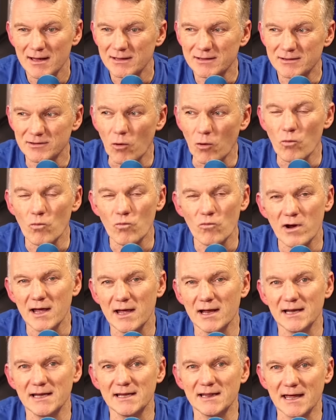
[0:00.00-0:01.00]
Don't
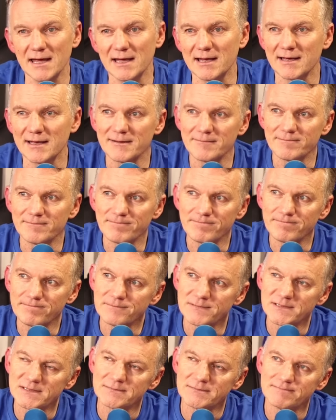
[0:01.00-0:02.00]
really think
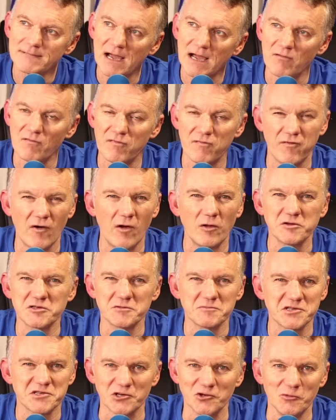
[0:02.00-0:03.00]
I can fault
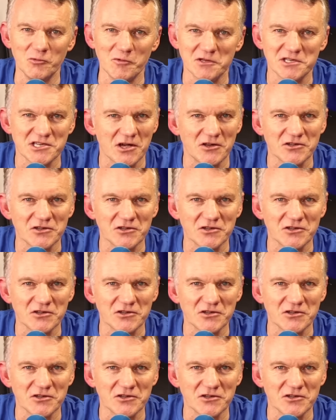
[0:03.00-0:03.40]
him too much.